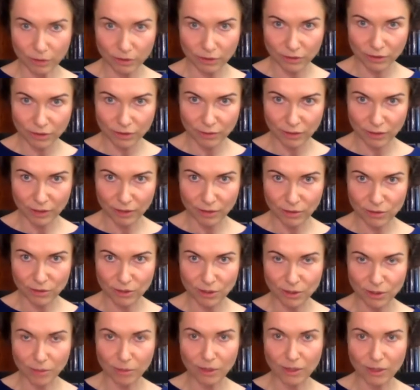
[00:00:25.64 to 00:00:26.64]
this
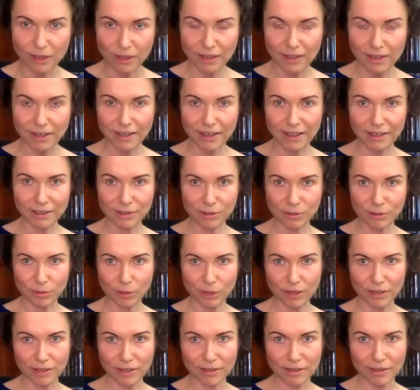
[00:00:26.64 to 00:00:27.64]
fellowship and to
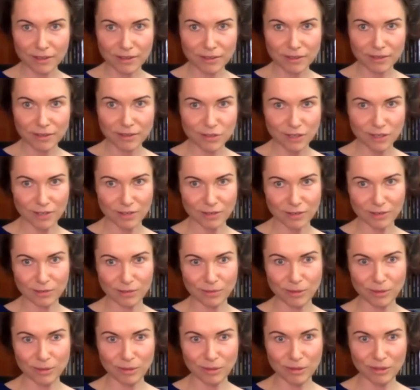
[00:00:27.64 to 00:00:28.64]
bring such excellent
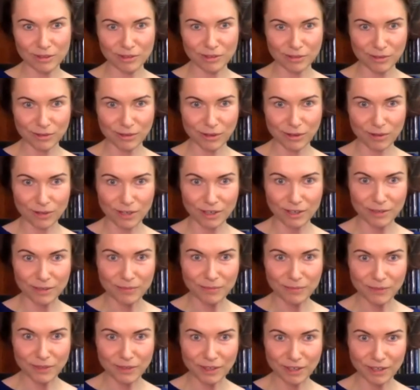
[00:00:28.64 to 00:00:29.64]
people as Nora
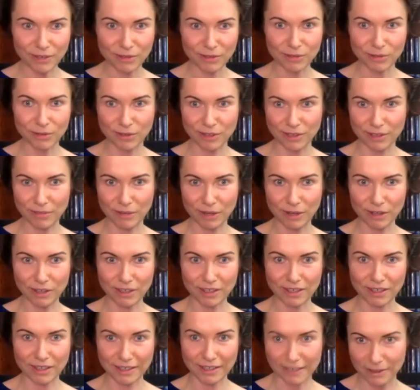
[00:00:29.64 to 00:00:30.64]
here to the American
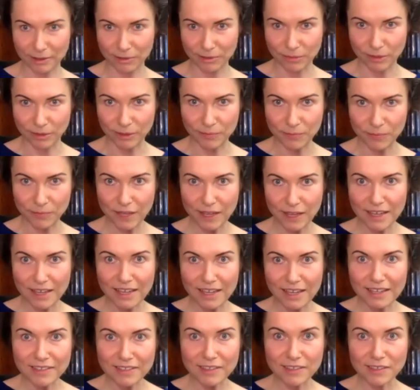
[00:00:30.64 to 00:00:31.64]
Academy.
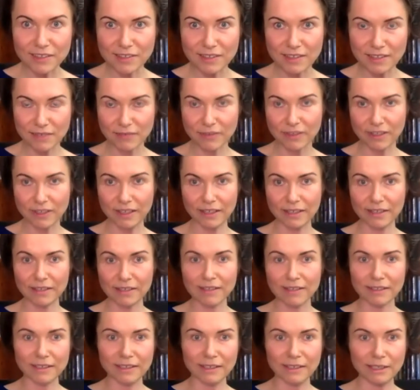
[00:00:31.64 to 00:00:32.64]
This evening
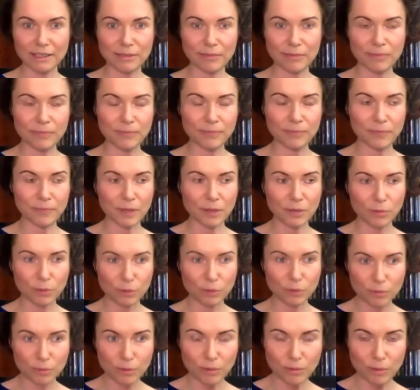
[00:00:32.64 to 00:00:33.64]
um,
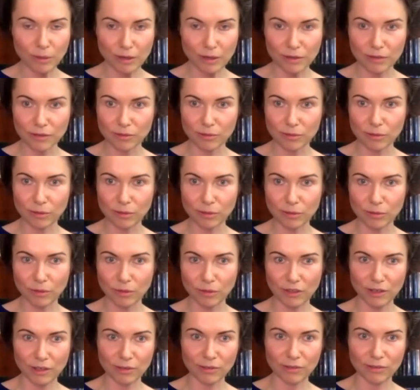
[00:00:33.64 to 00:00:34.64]
wouldn't be possible
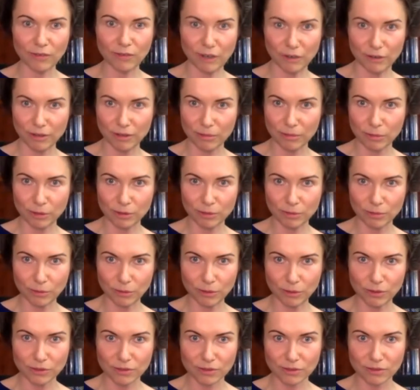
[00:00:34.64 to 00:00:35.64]
without a very important
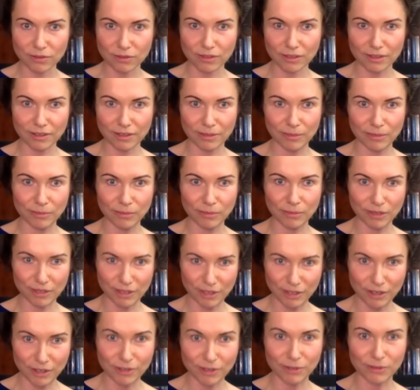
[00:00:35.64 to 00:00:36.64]
person um,
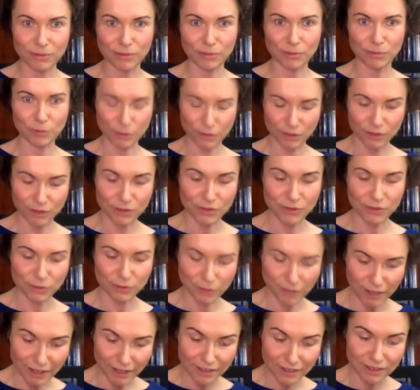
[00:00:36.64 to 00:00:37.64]
here with us
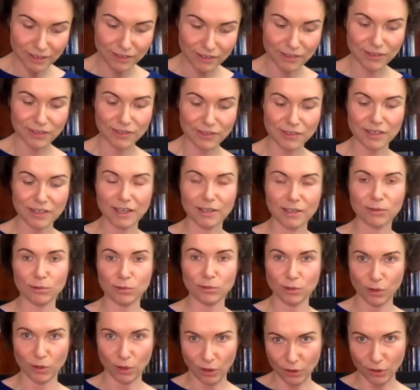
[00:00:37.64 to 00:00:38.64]
tonight, and this is Gertrud
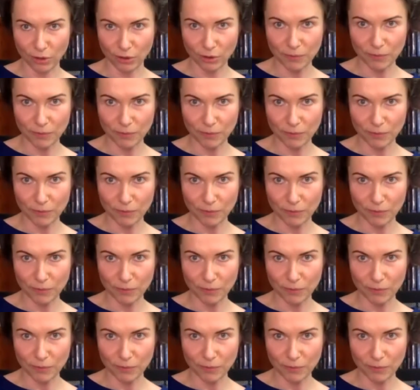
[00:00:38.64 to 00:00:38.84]
Koch.